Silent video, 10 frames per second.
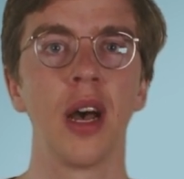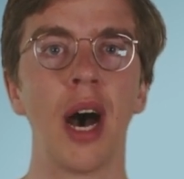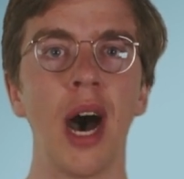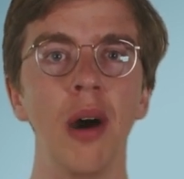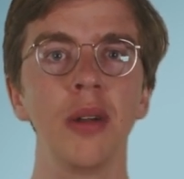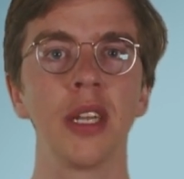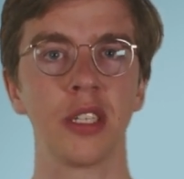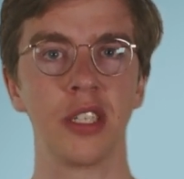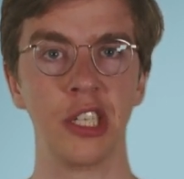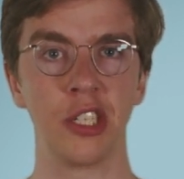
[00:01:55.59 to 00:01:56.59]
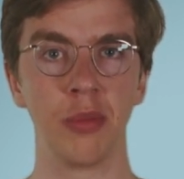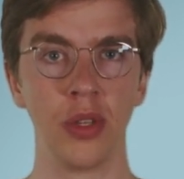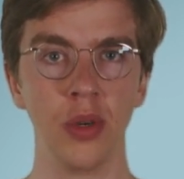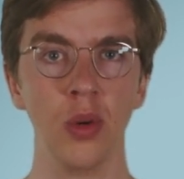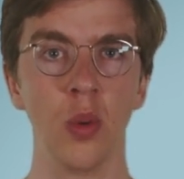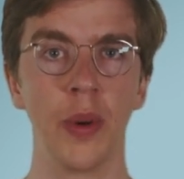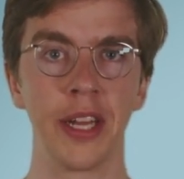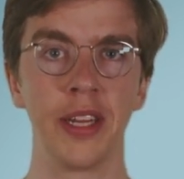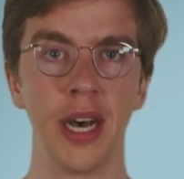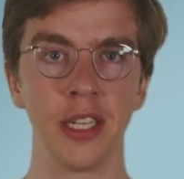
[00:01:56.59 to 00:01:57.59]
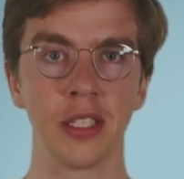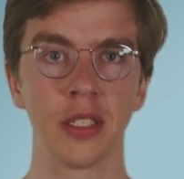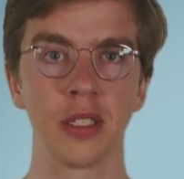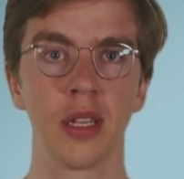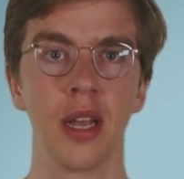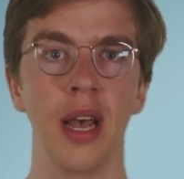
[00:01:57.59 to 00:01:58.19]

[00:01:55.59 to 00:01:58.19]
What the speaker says: how does the system do what it does?